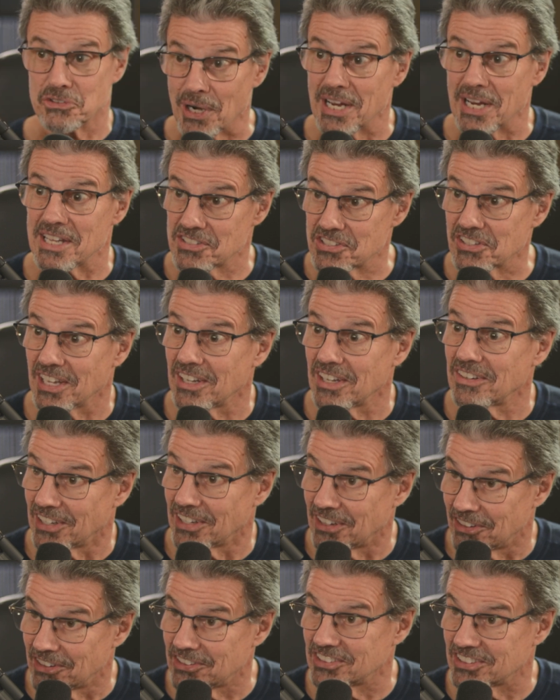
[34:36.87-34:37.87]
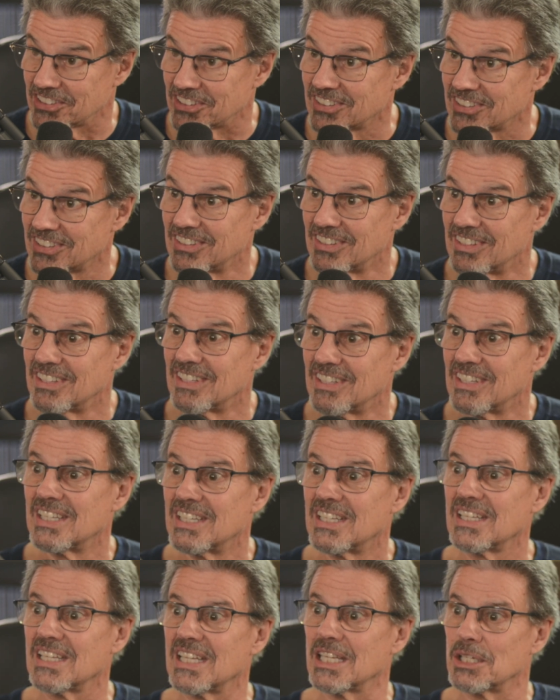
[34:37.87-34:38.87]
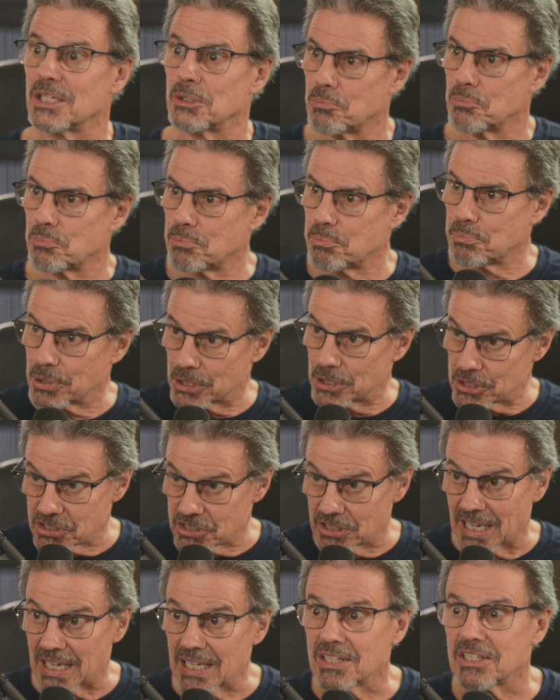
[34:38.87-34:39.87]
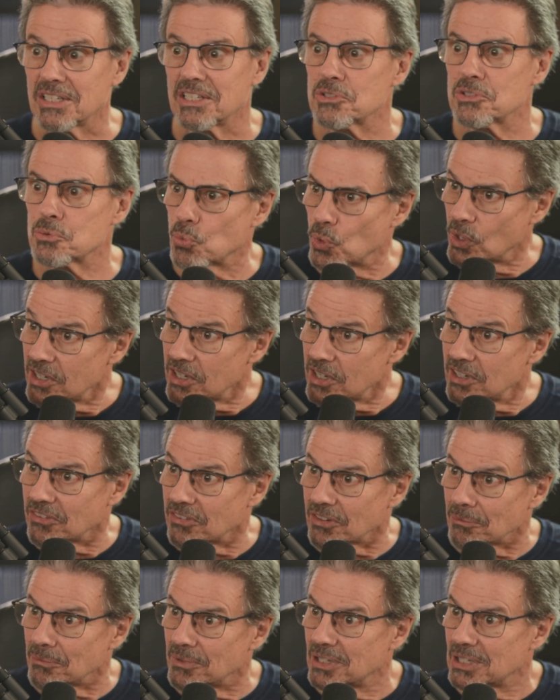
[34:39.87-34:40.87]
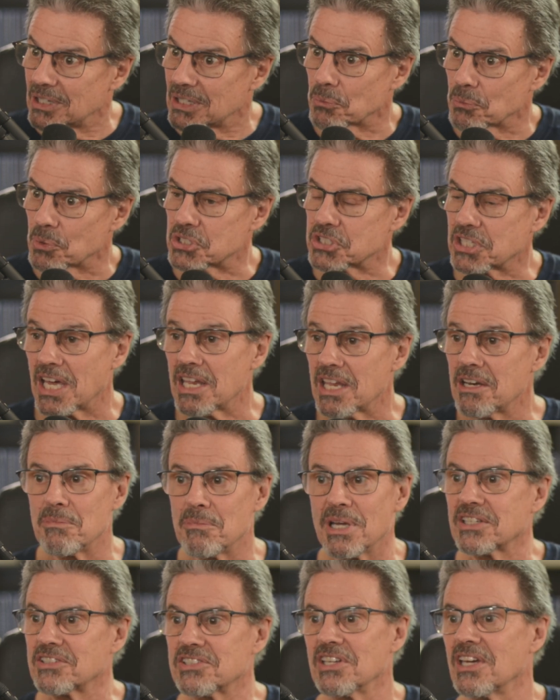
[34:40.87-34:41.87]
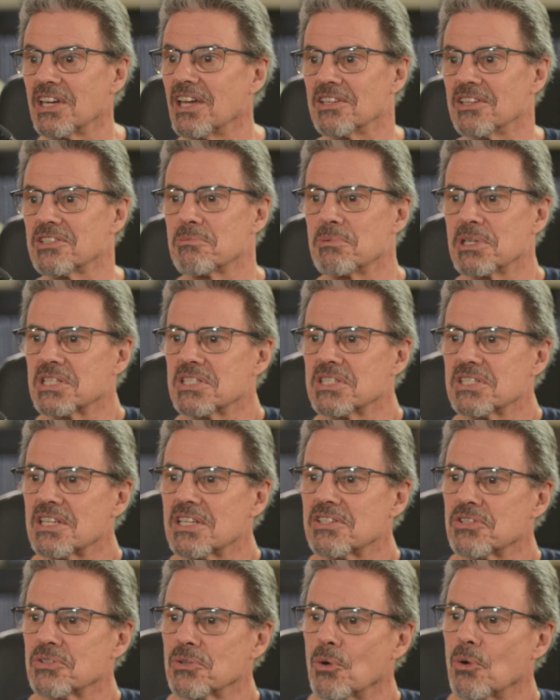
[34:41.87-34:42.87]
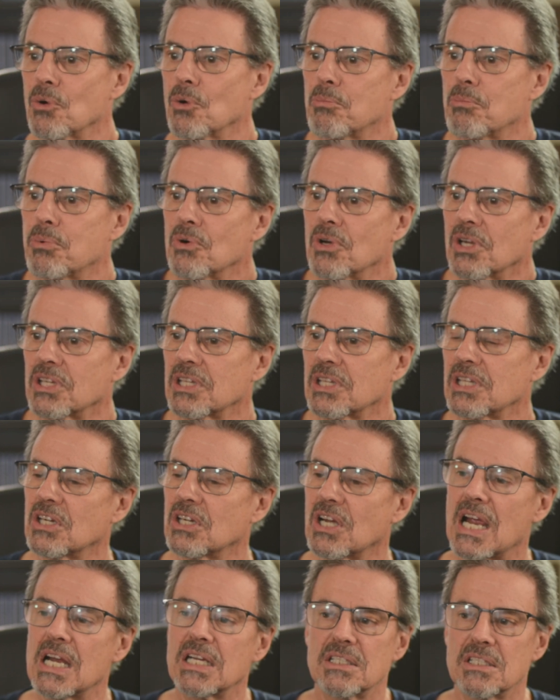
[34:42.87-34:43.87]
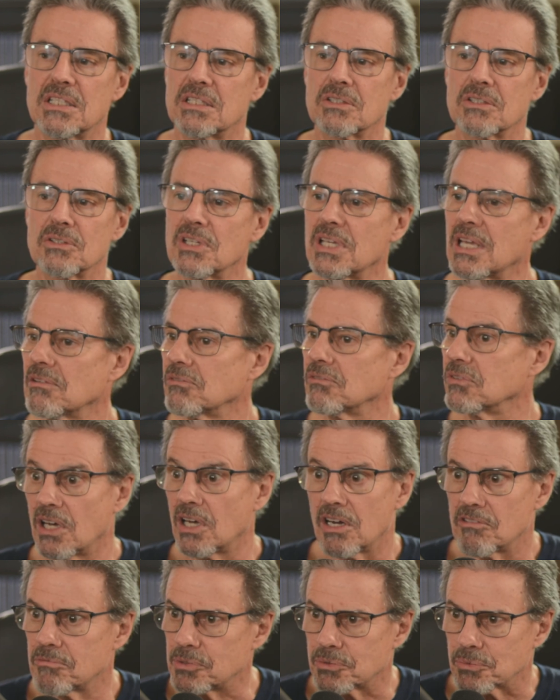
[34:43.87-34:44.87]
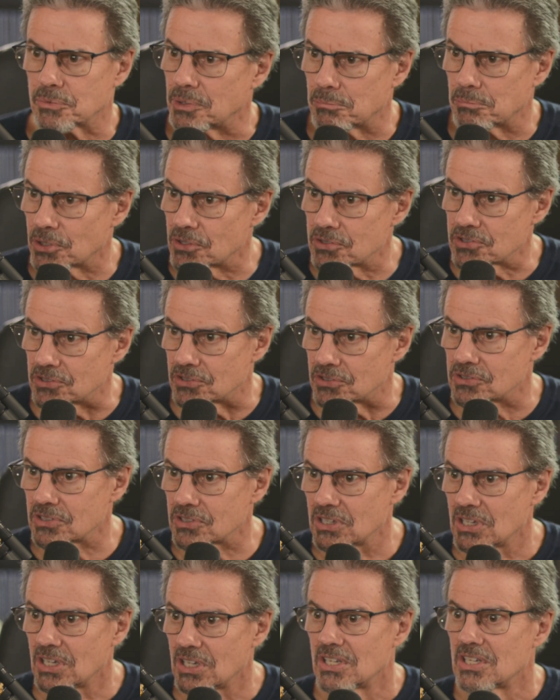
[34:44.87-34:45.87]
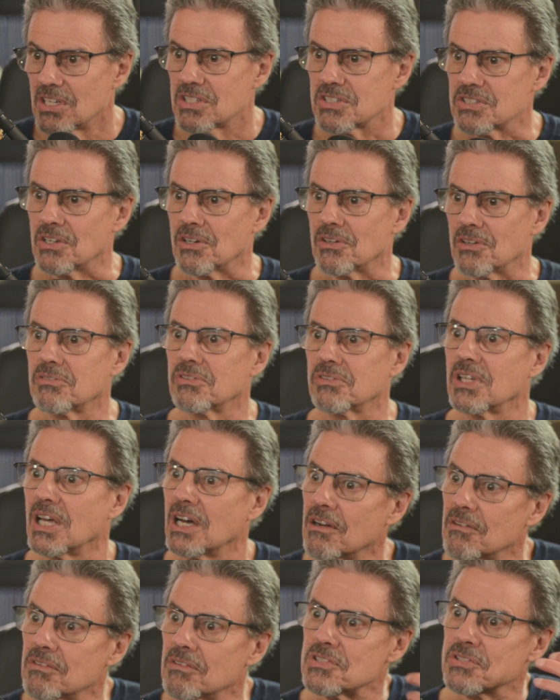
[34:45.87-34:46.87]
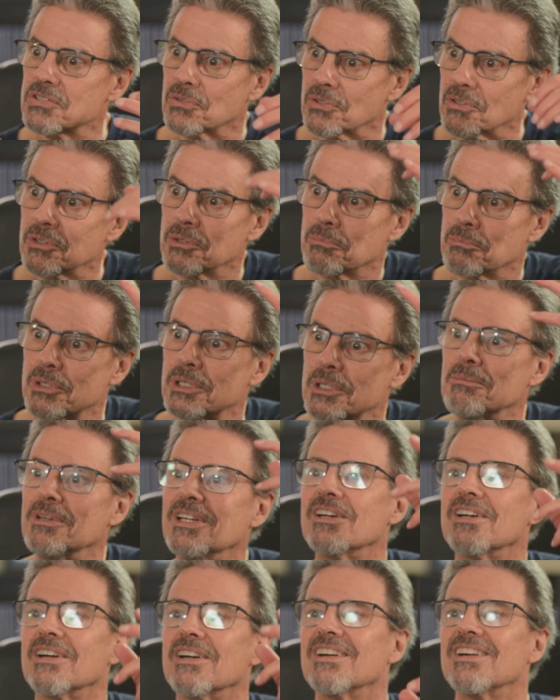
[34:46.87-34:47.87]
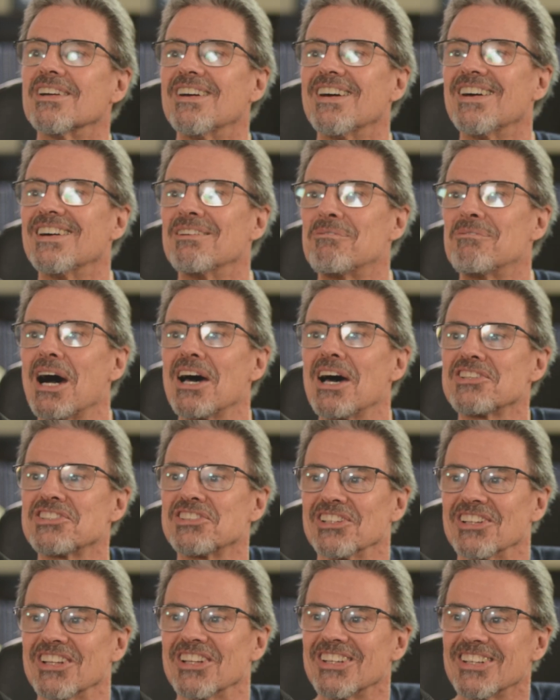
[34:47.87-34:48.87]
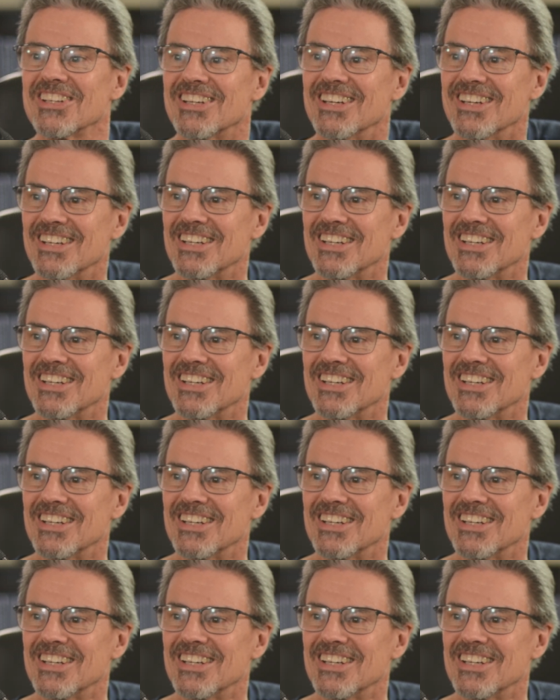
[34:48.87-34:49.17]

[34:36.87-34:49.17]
that transcend energy. And personality is one of them, which kind of makes sense because that's the whole point. How you can only have love between persons. So if love is sort of the premier postulate,